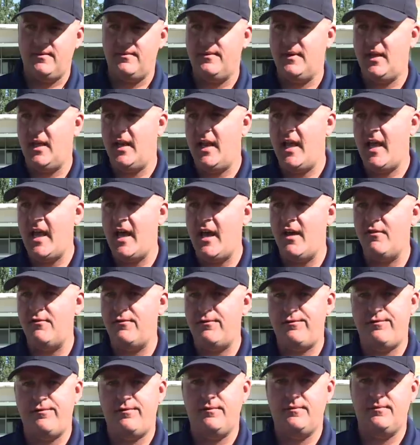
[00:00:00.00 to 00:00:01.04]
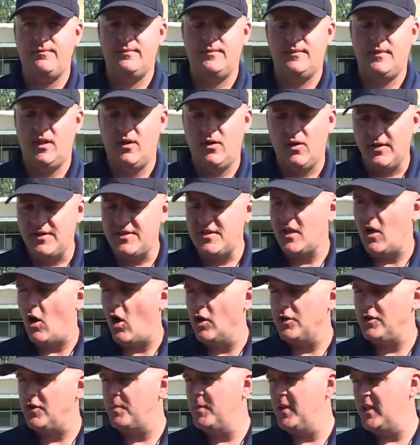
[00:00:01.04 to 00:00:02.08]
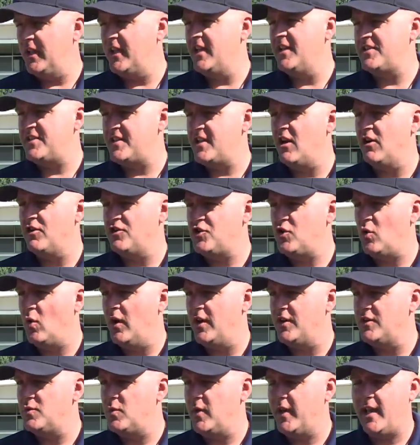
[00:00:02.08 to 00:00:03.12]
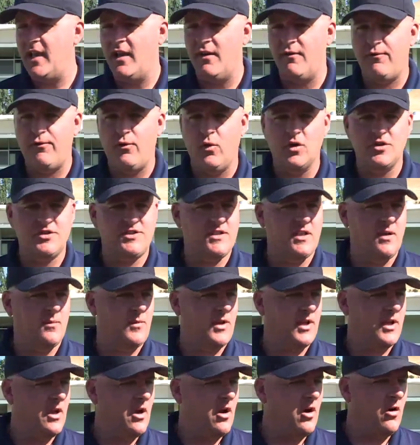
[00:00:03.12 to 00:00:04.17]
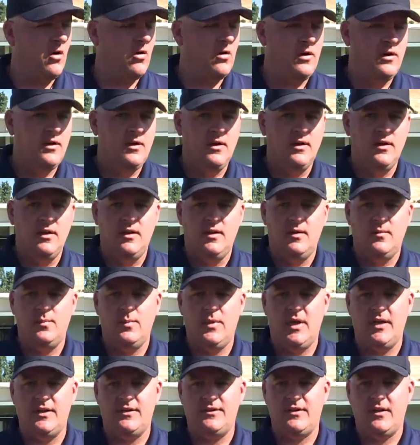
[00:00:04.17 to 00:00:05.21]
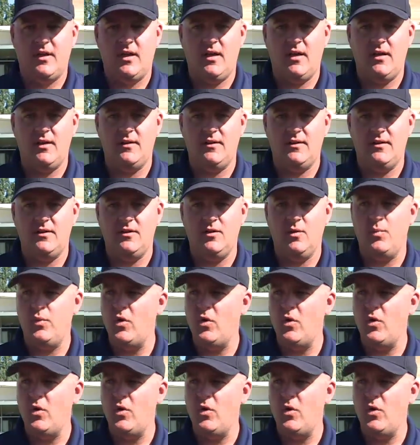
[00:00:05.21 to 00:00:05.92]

that have, you know, it's ultimately it's their choice. We can't force them to go but uh, your